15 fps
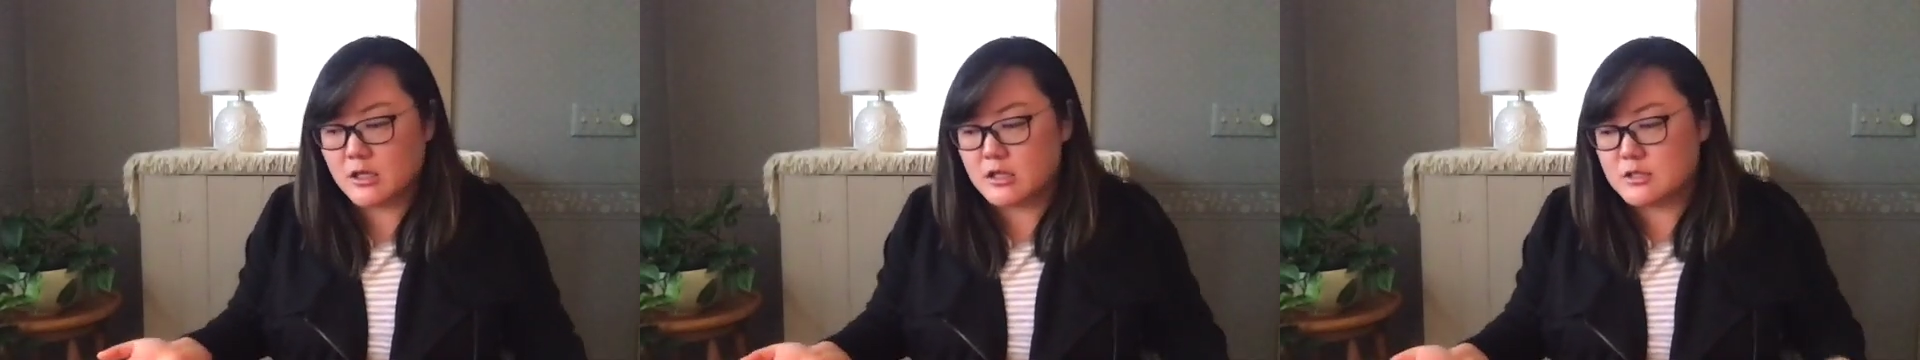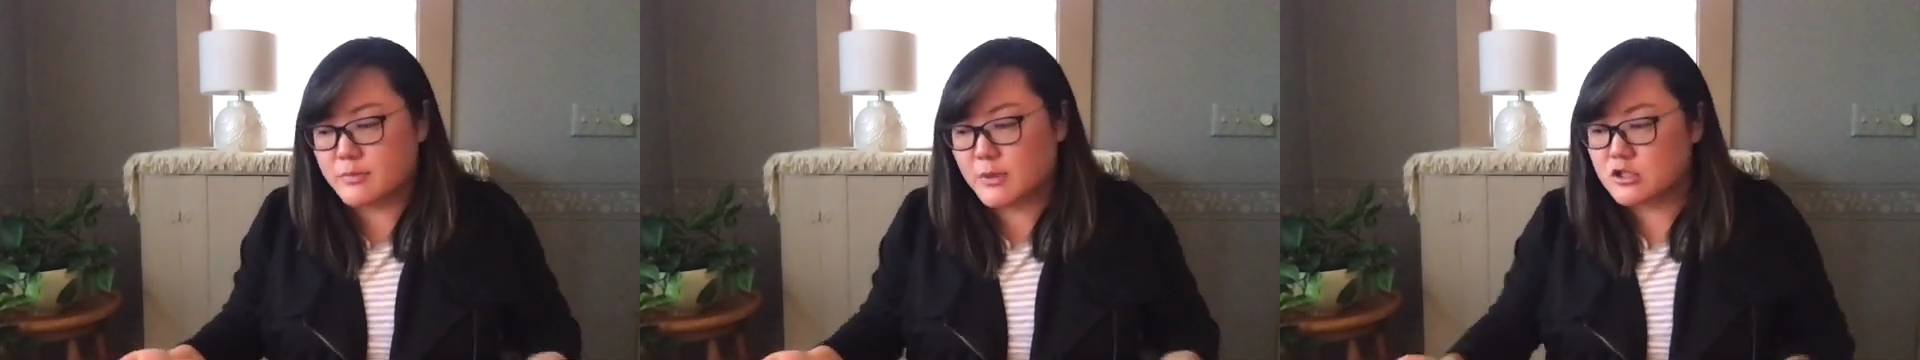
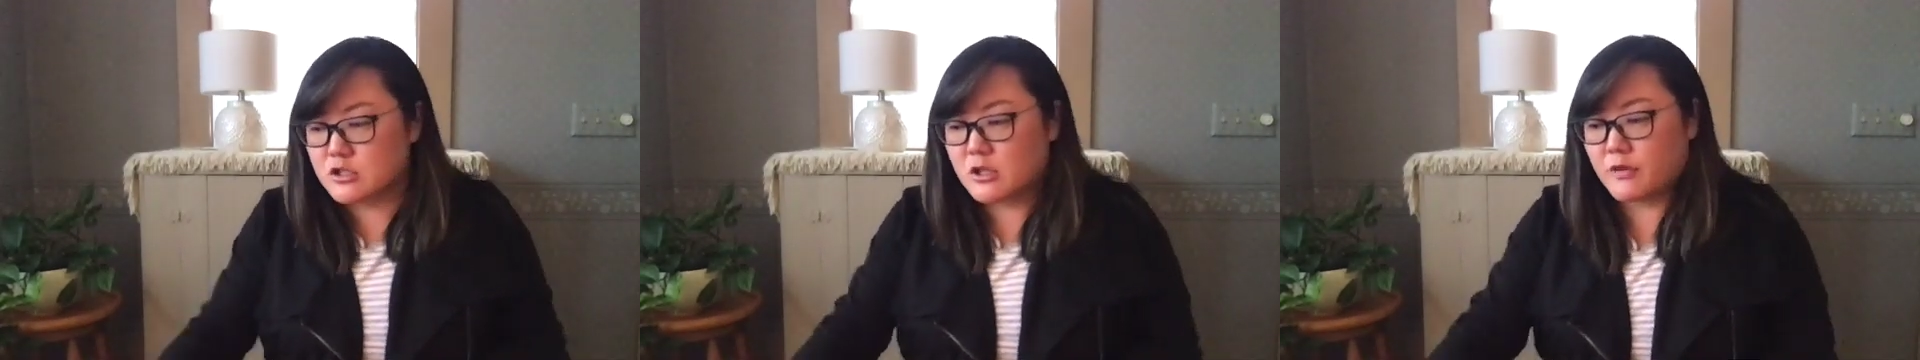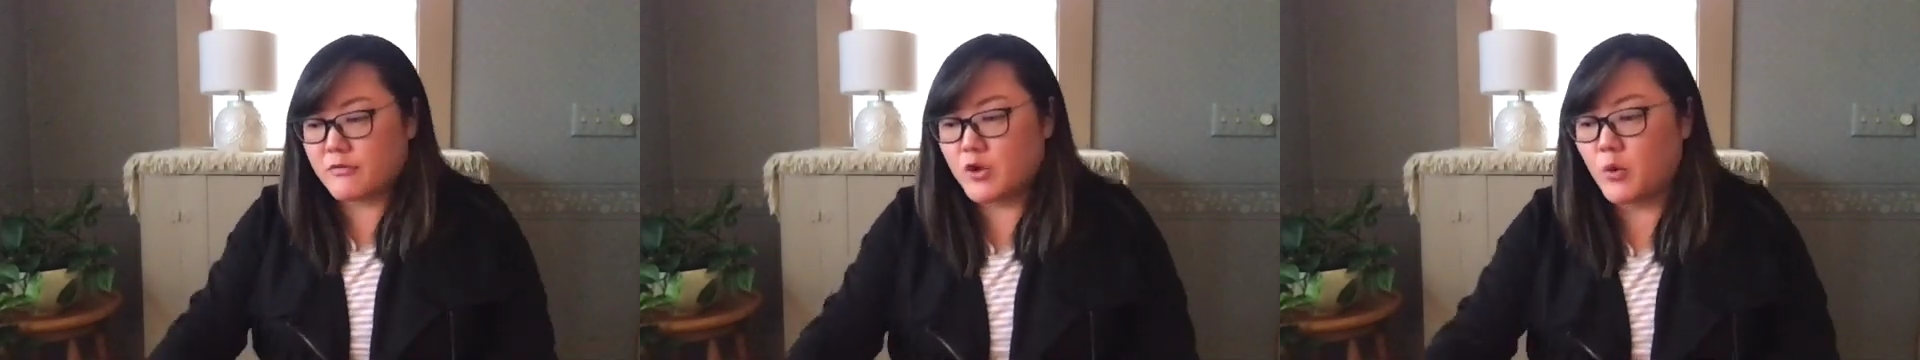especially
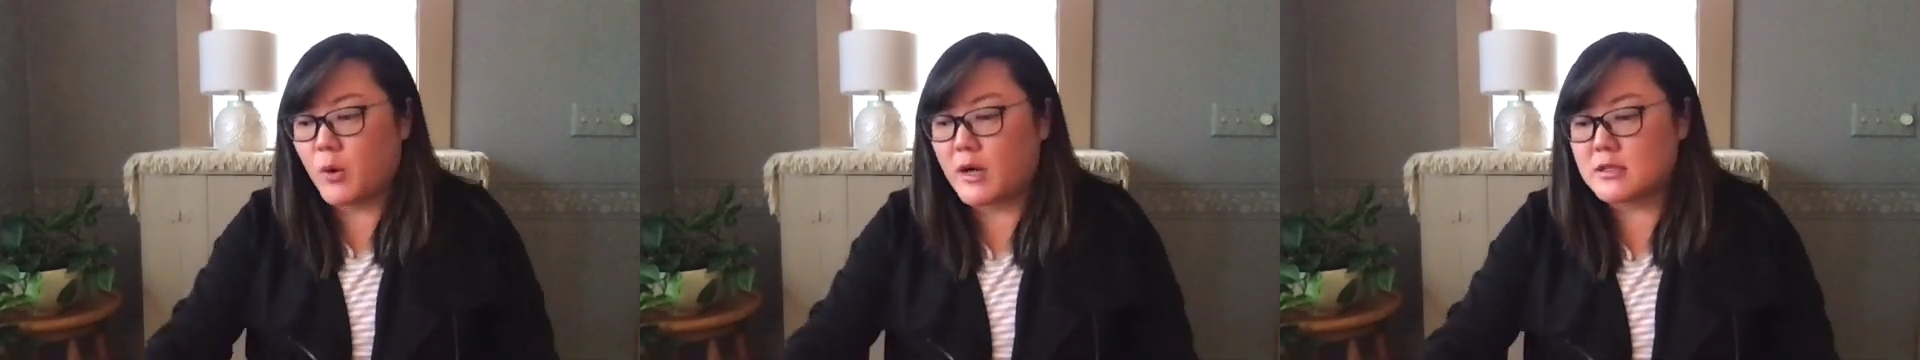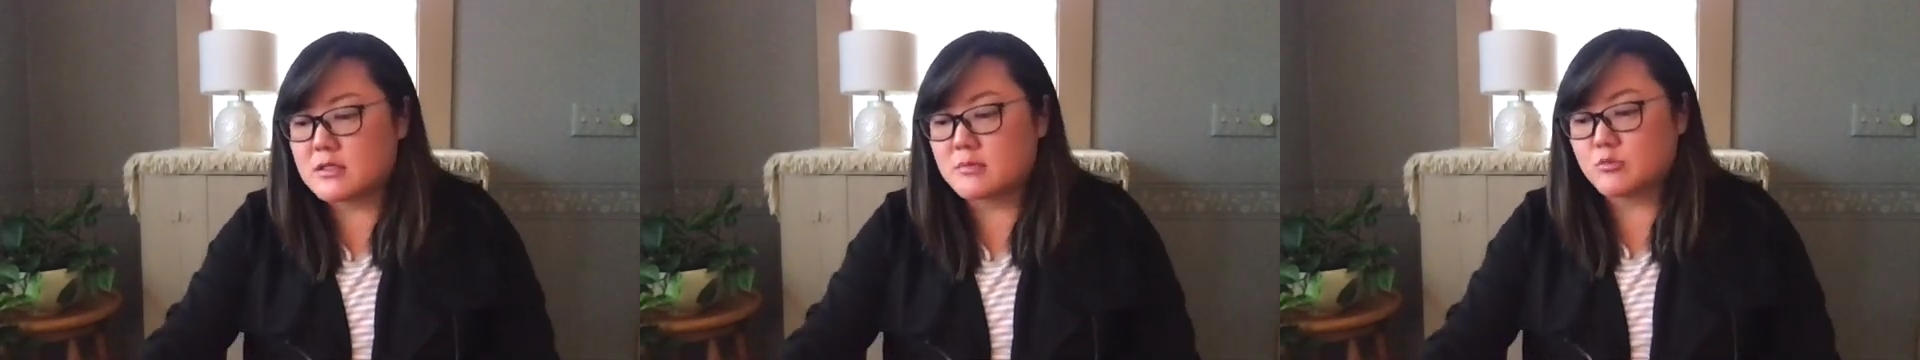if you
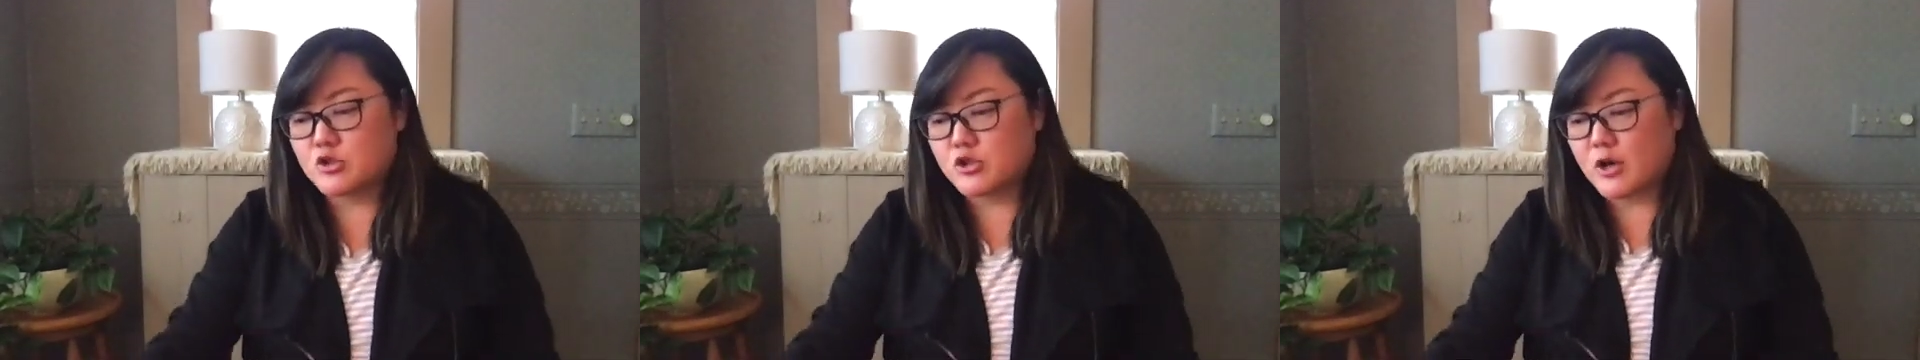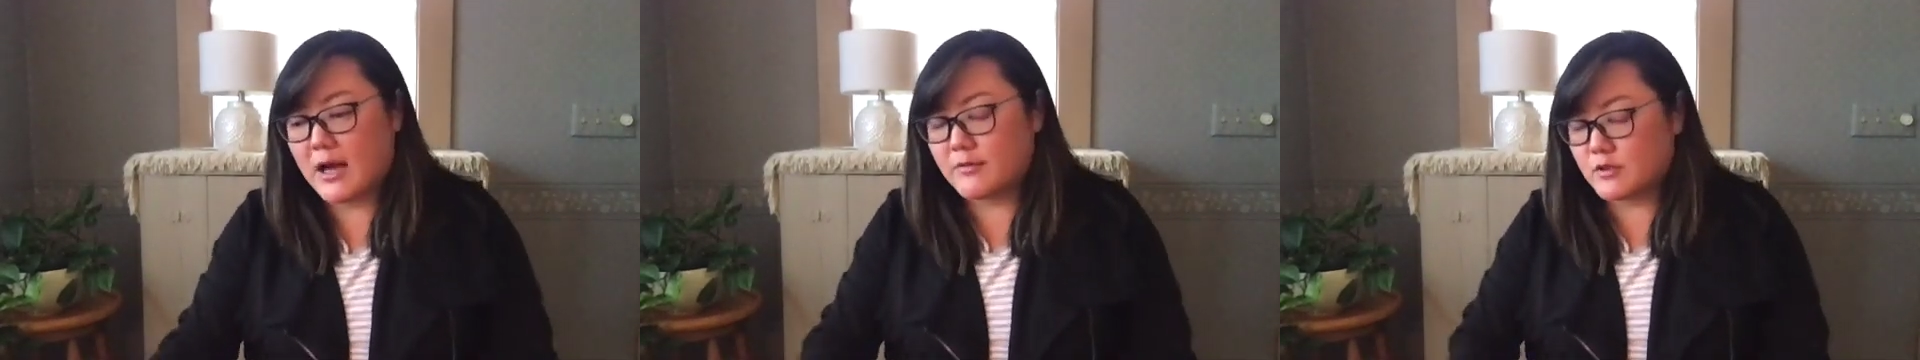want some
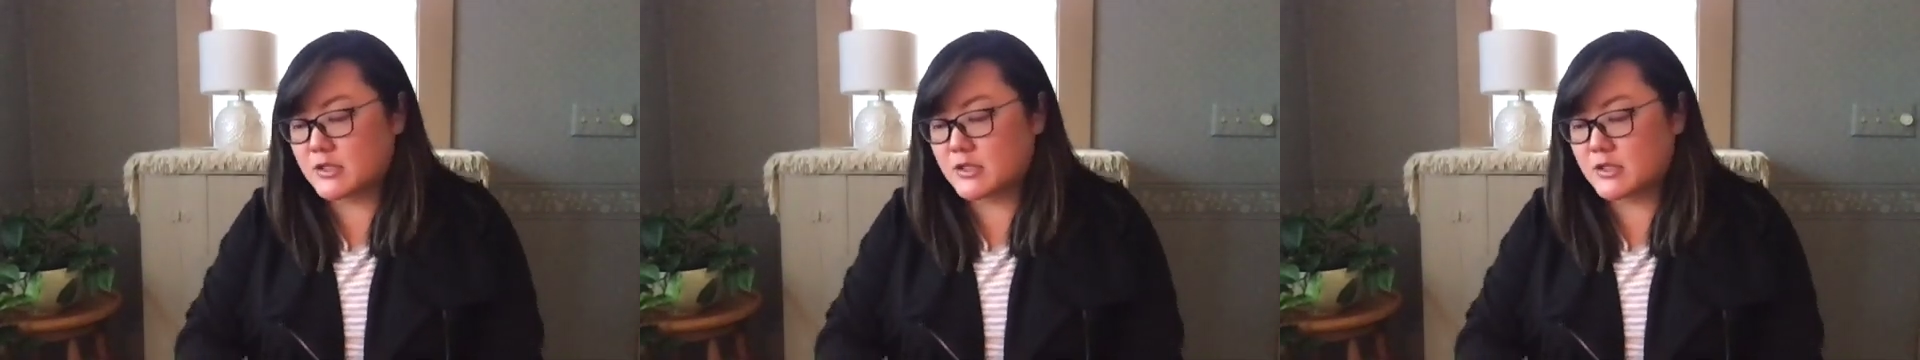travel